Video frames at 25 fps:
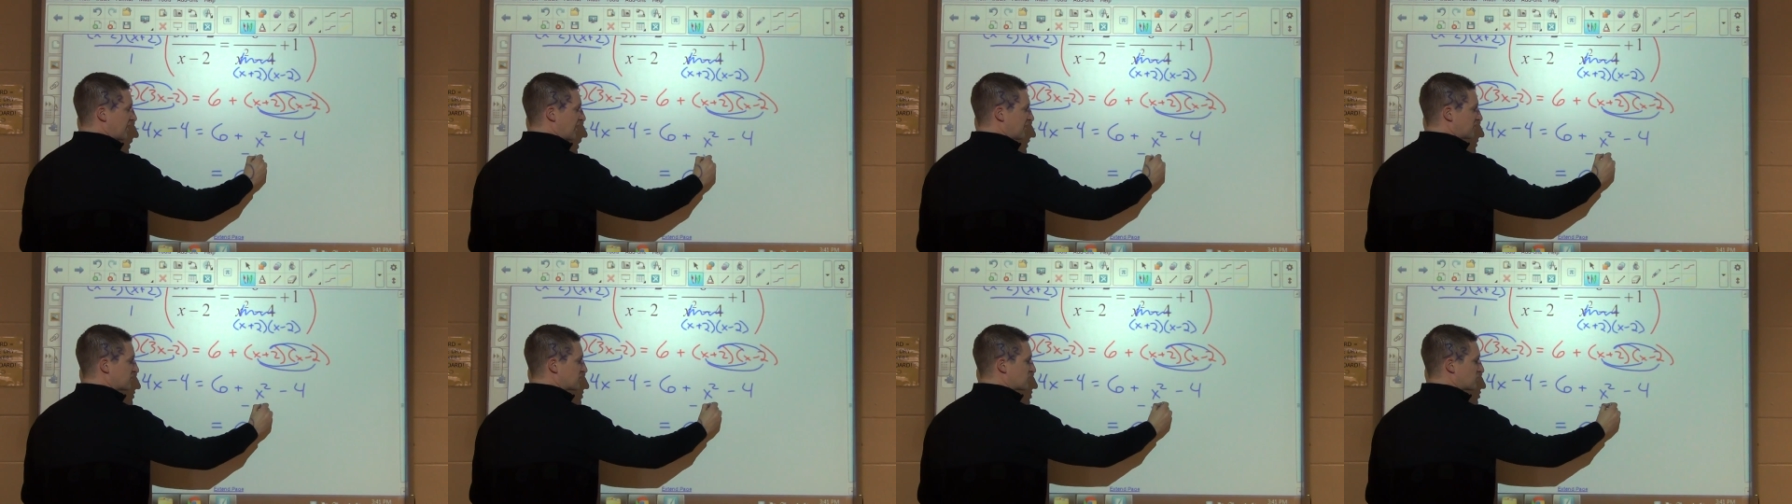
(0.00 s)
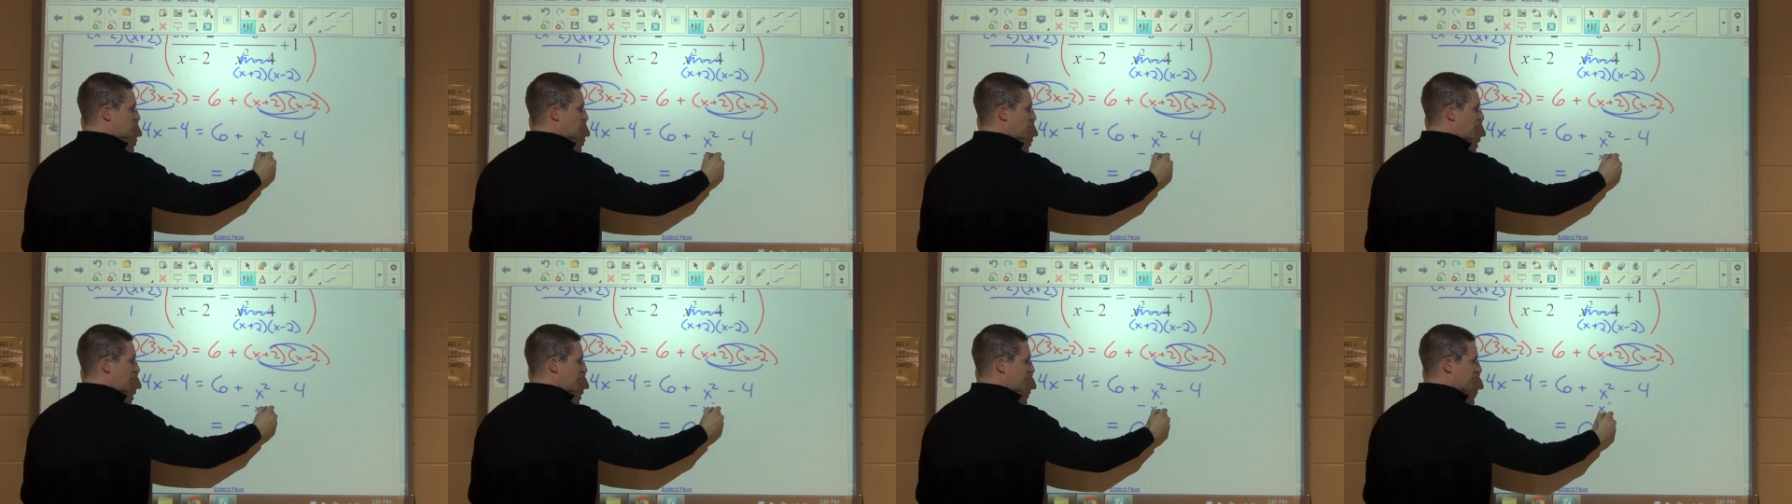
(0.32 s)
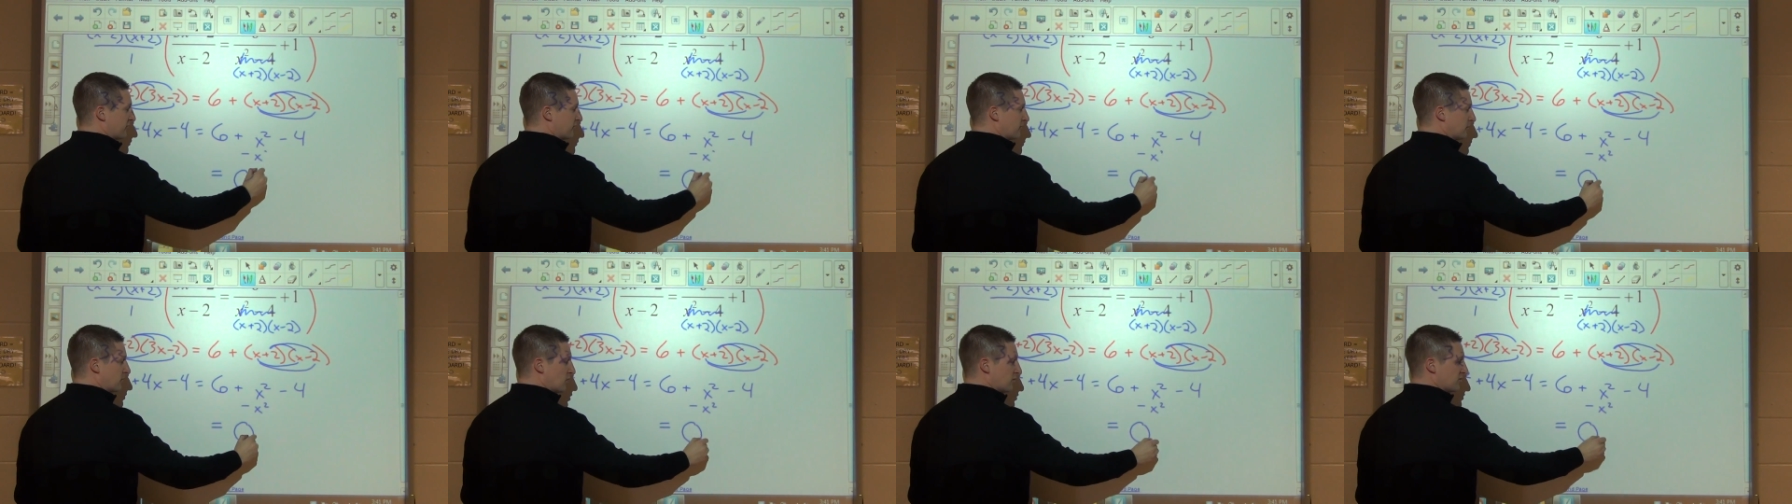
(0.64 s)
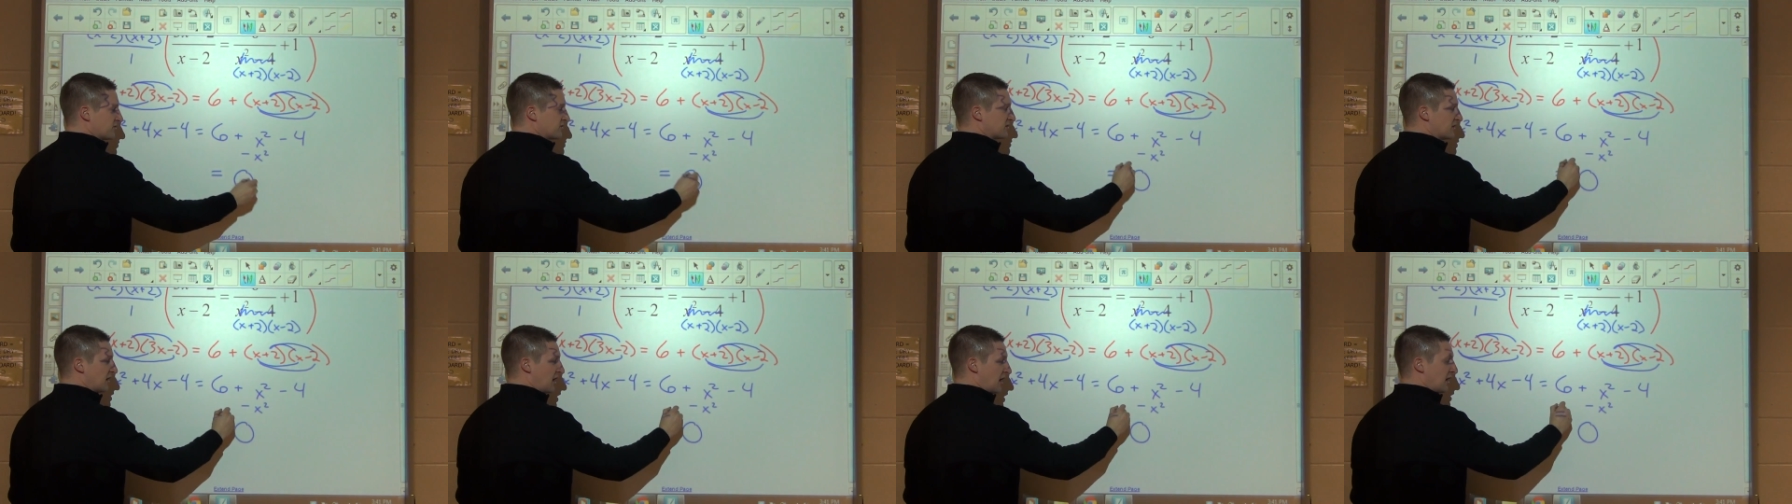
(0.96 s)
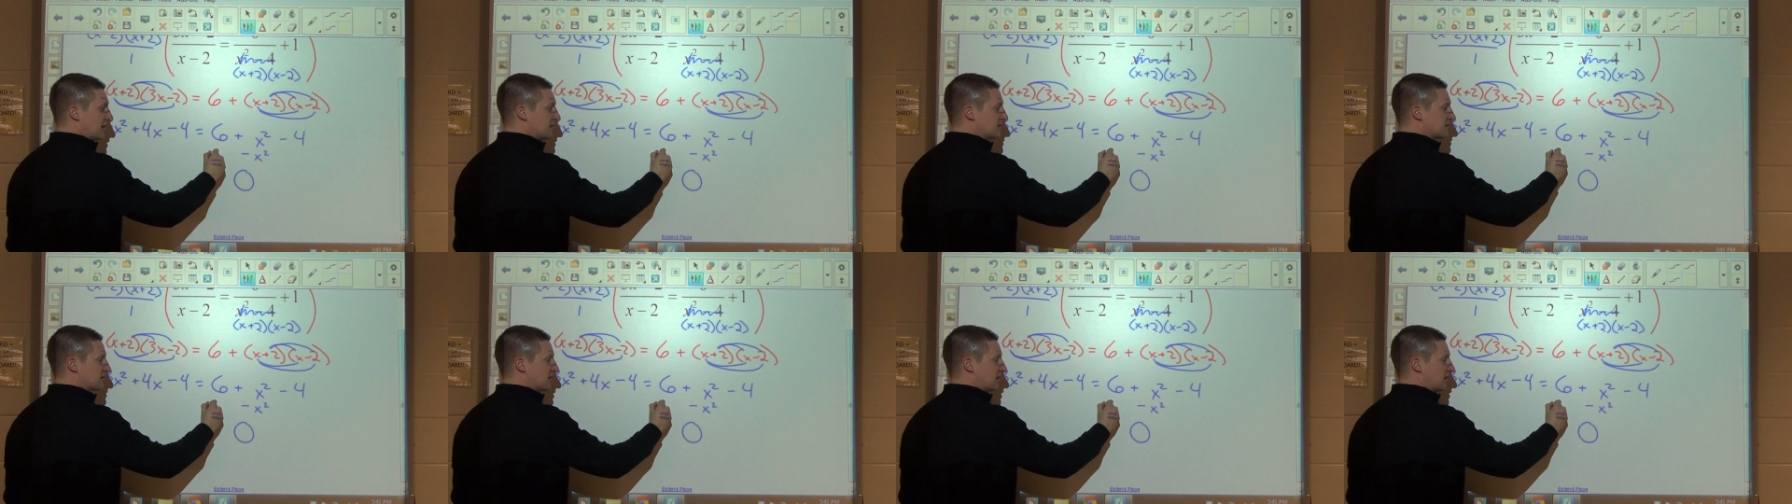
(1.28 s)
x squared from both
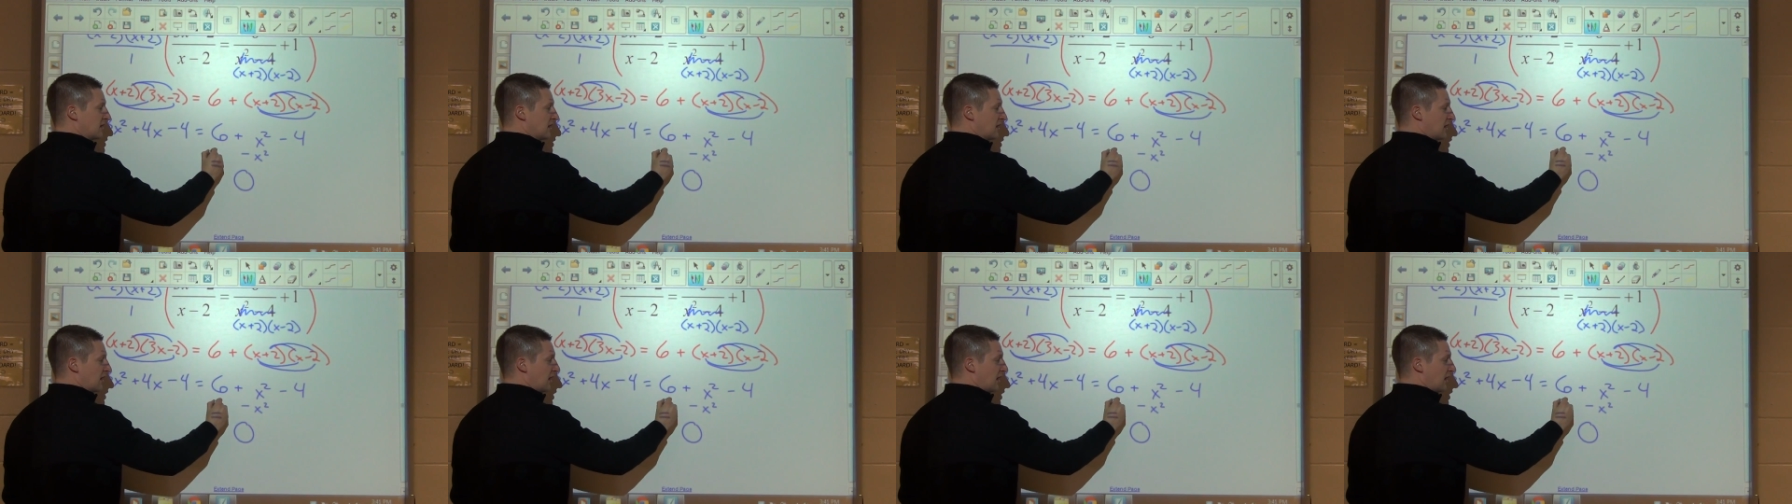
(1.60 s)
sides.